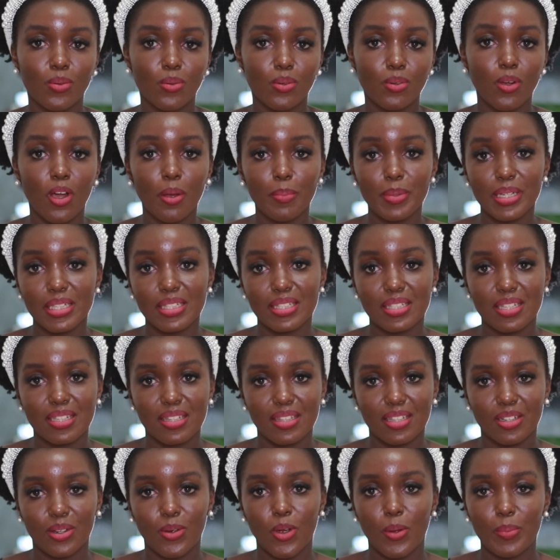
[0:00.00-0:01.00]
comments
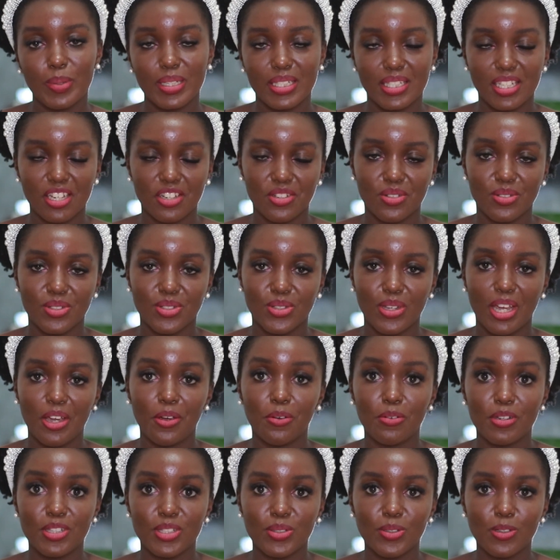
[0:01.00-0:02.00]
in the comment section. So I
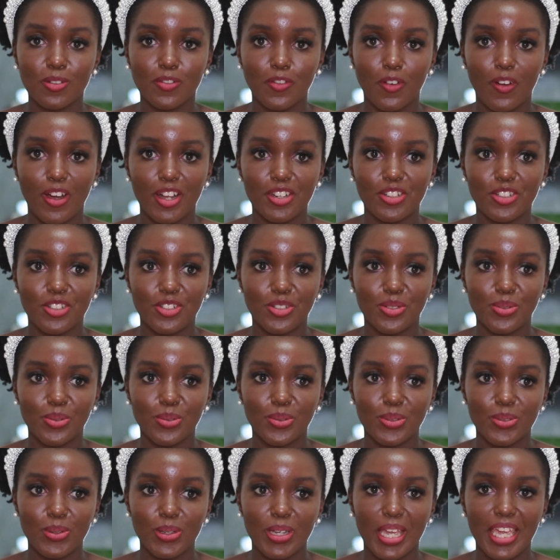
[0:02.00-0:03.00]
always look forward
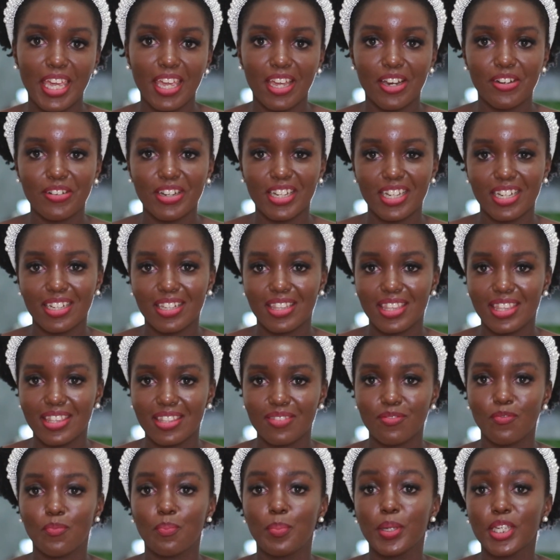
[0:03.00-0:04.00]
to hearing and
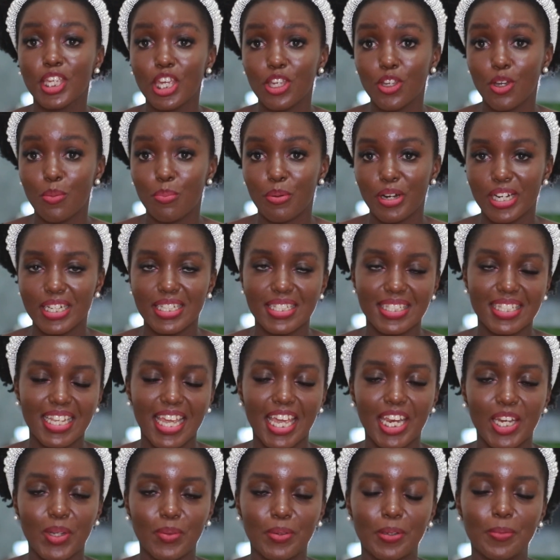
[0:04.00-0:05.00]
picking your brains.
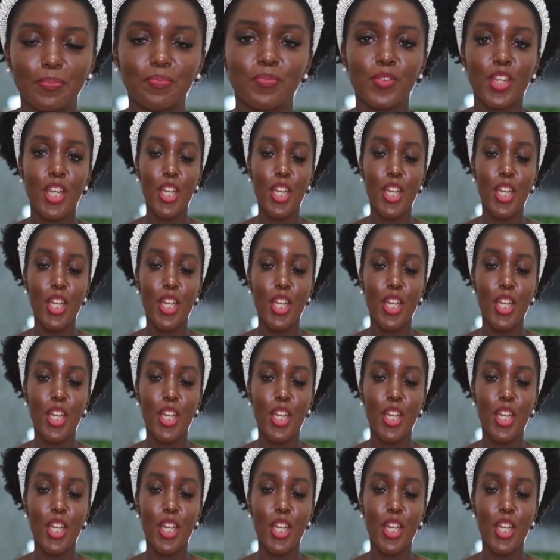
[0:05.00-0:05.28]
Anyway,